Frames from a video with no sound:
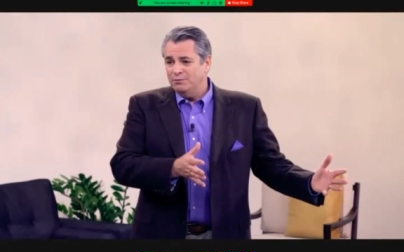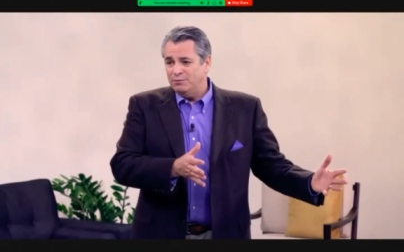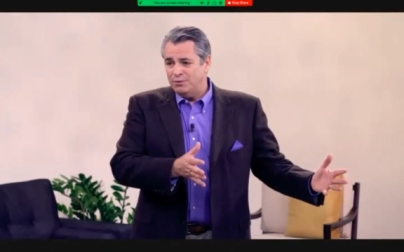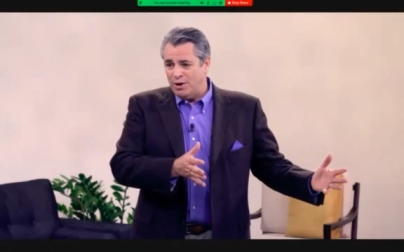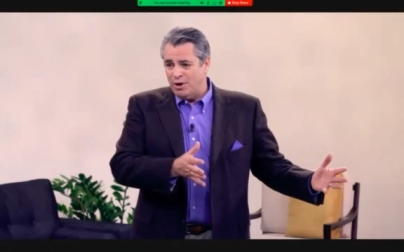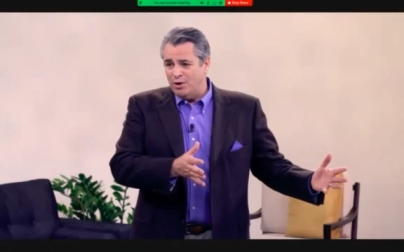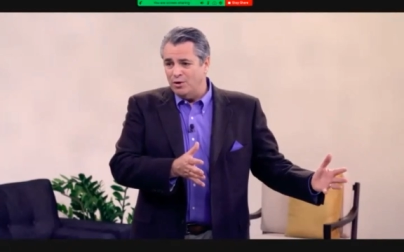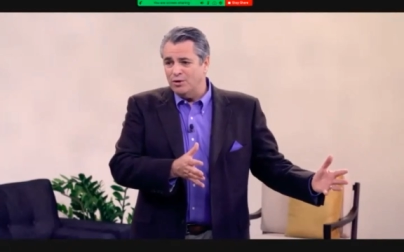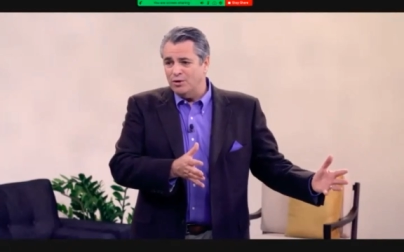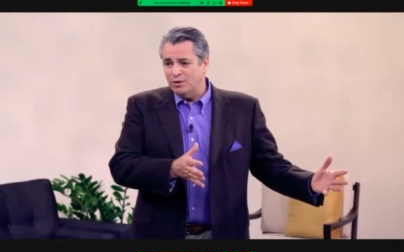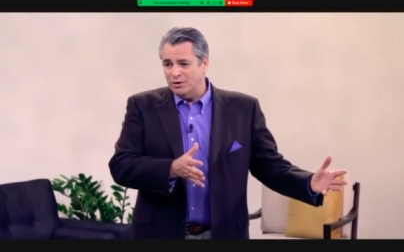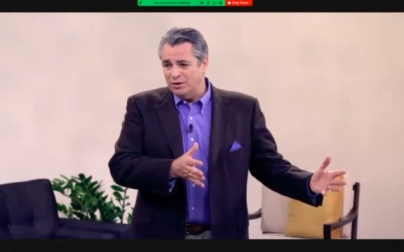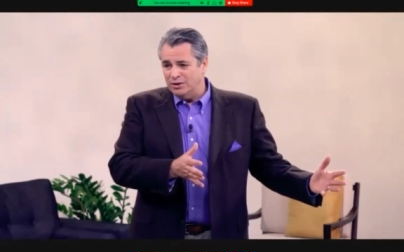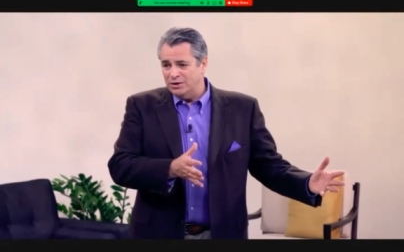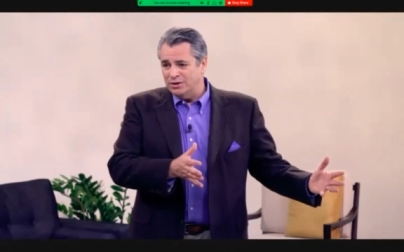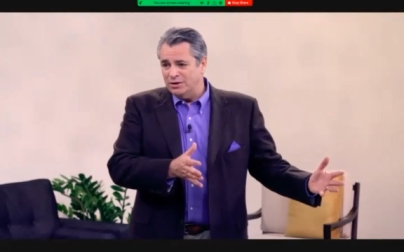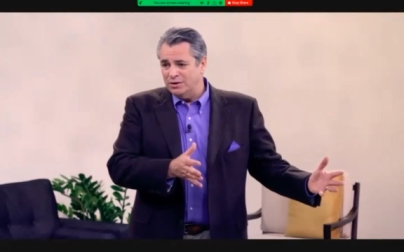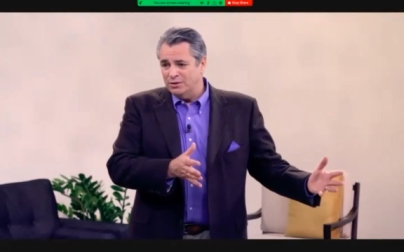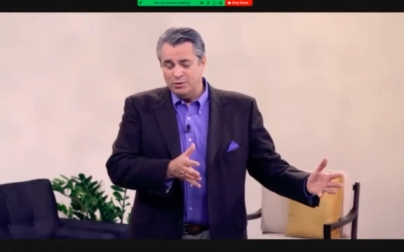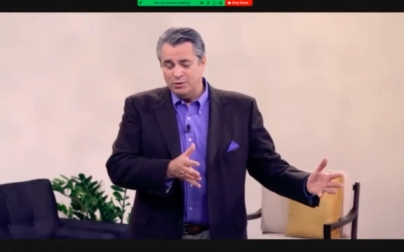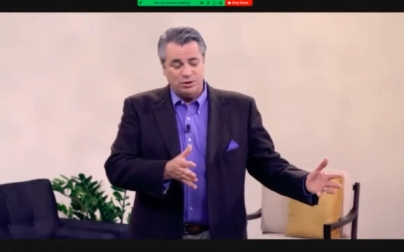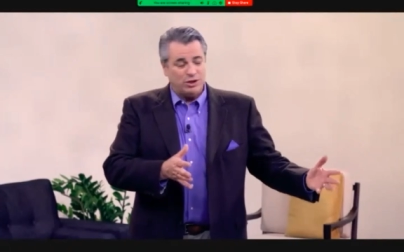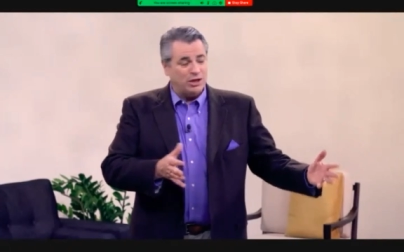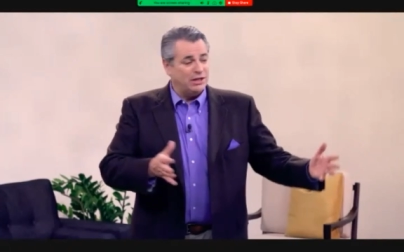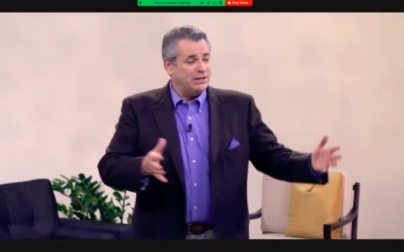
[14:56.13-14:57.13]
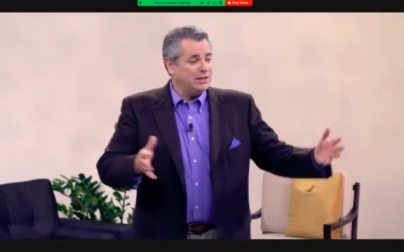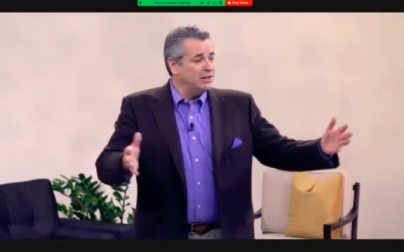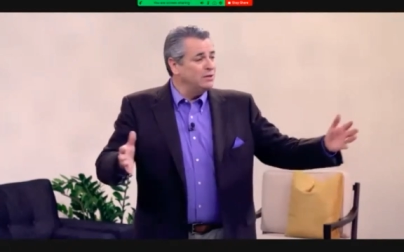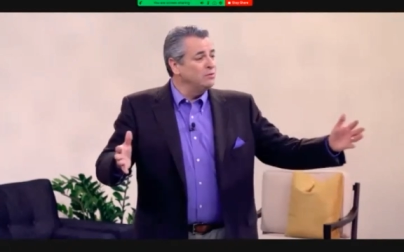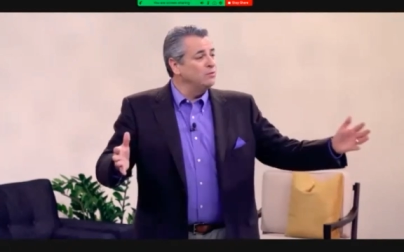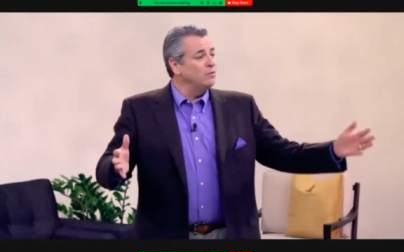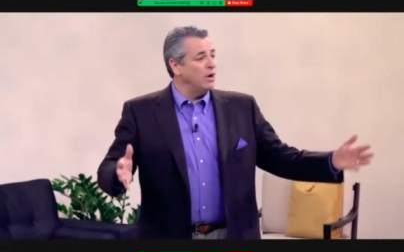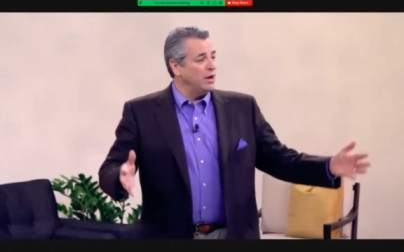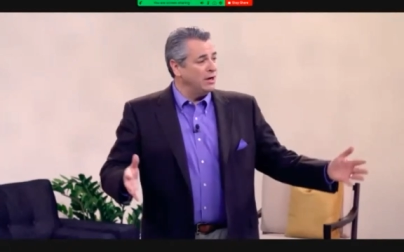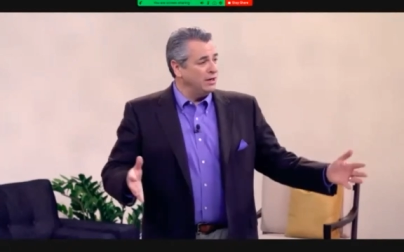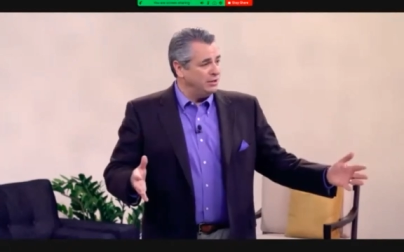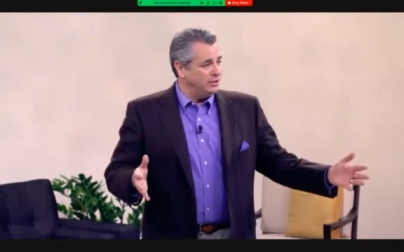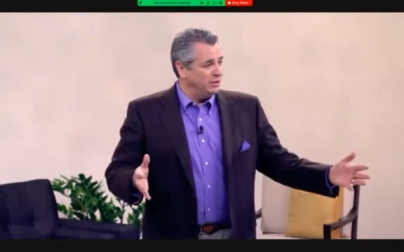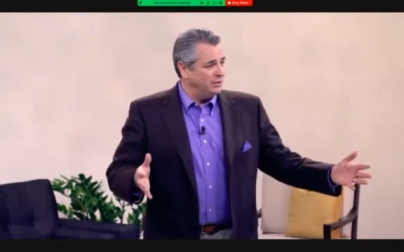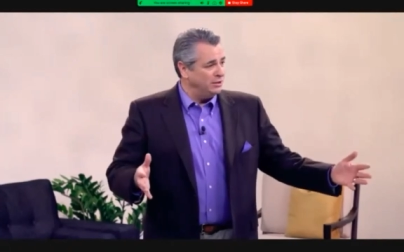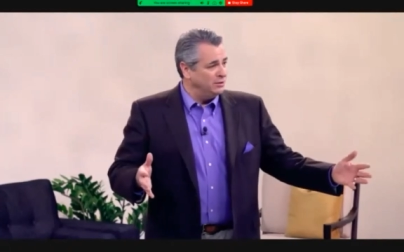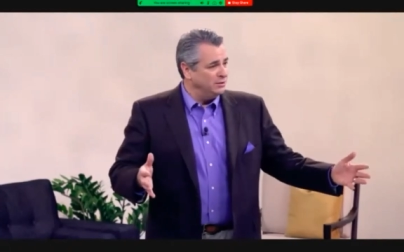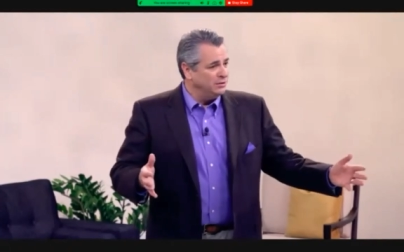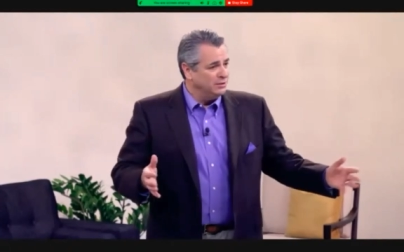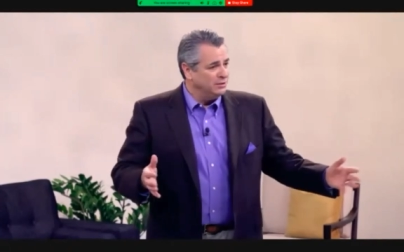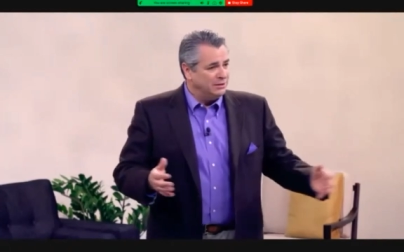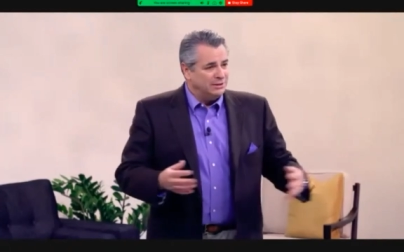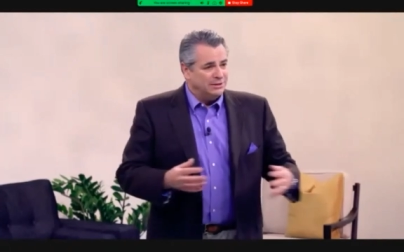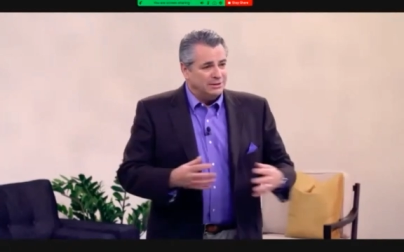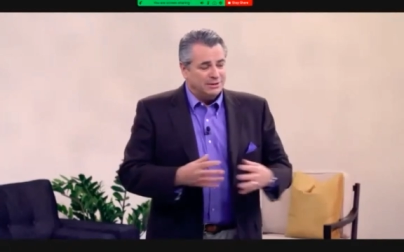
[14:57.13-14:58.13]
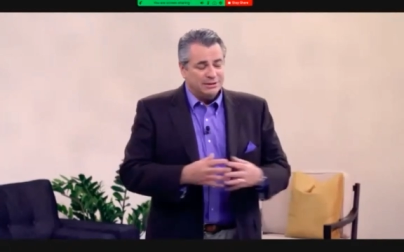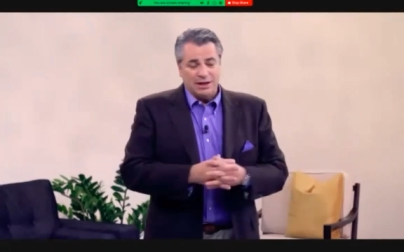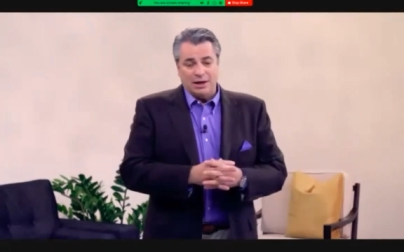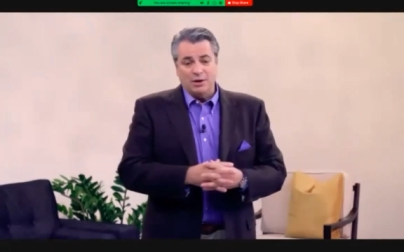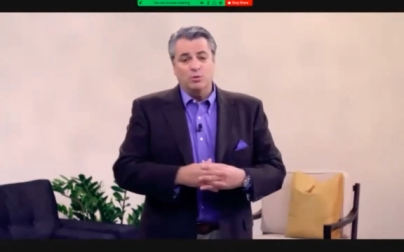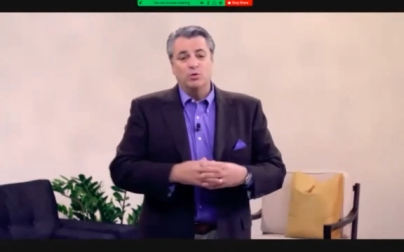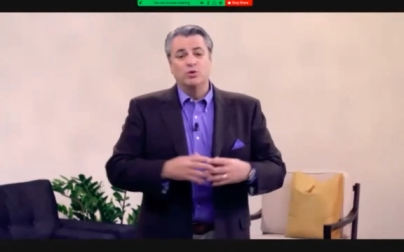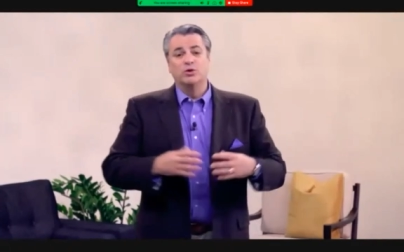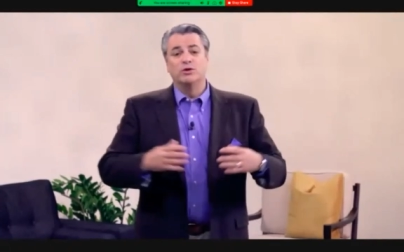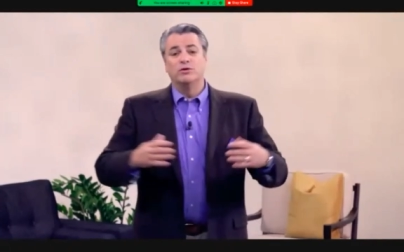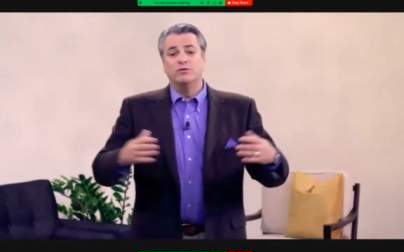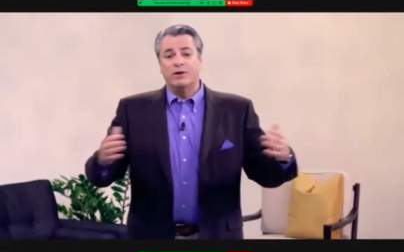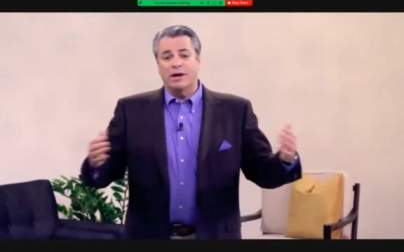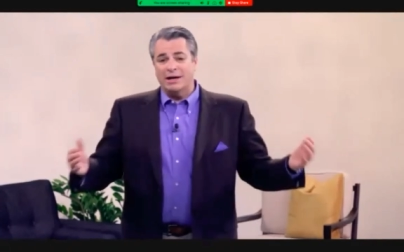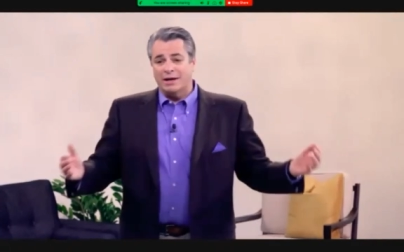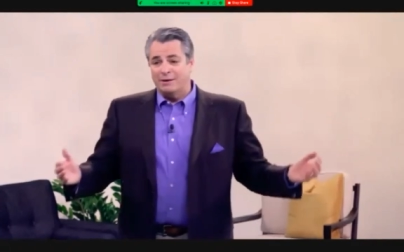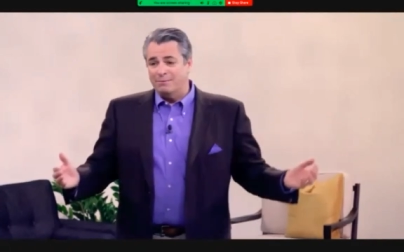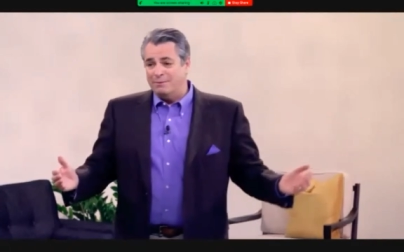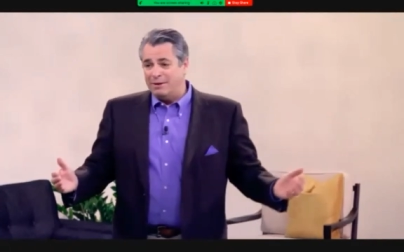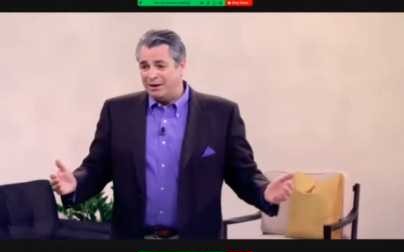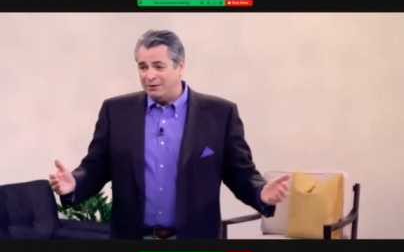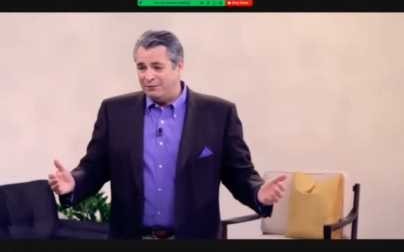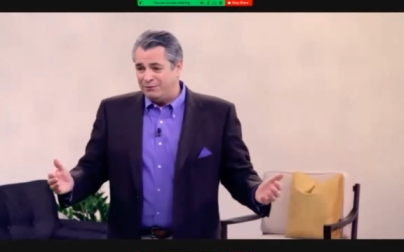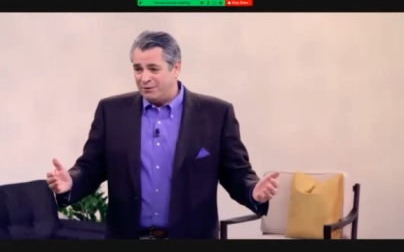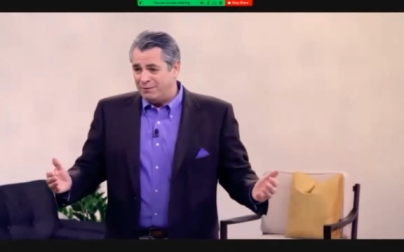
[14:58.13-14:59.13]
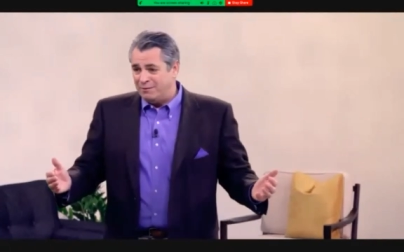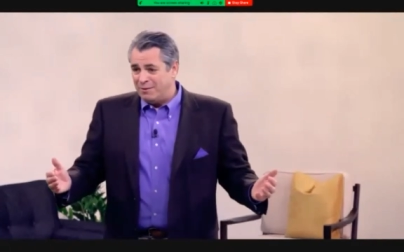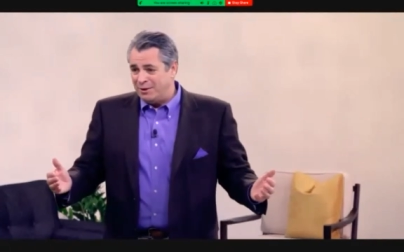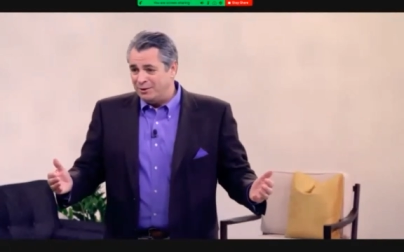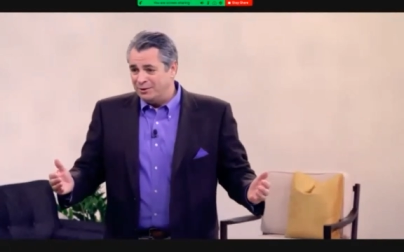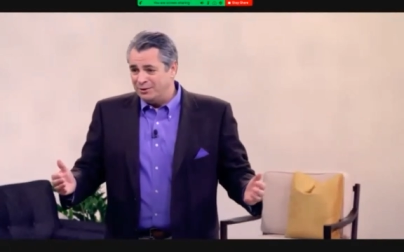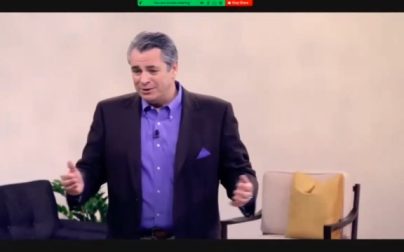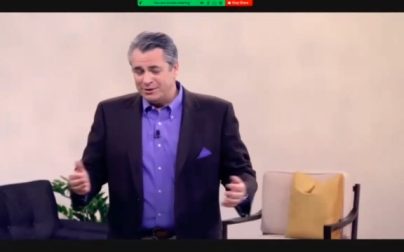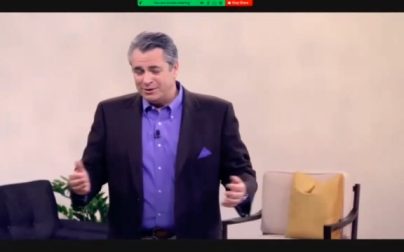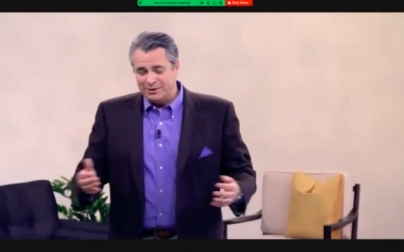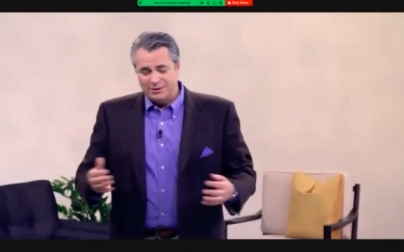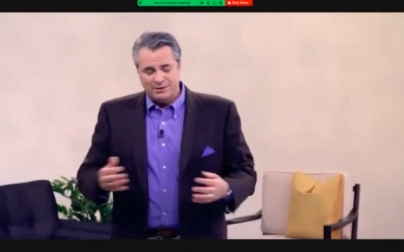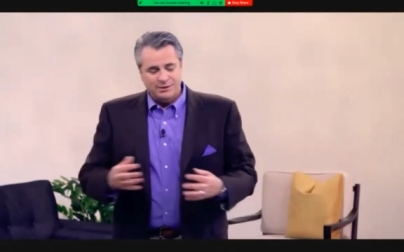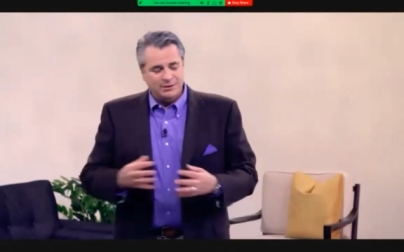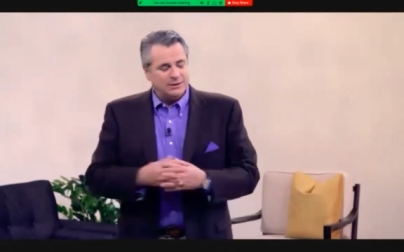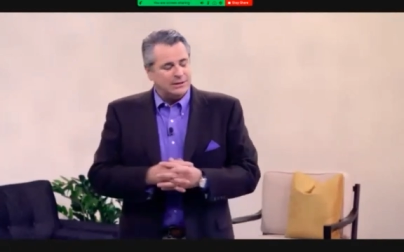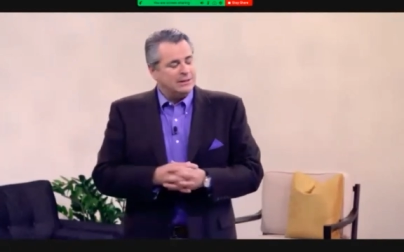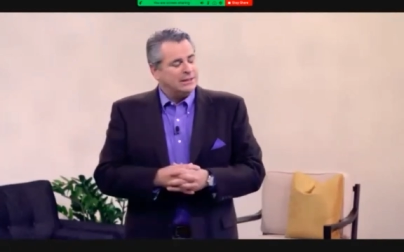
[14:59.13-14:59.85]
brokerage, which I didn't want to do, and I wouldn't recommend for most.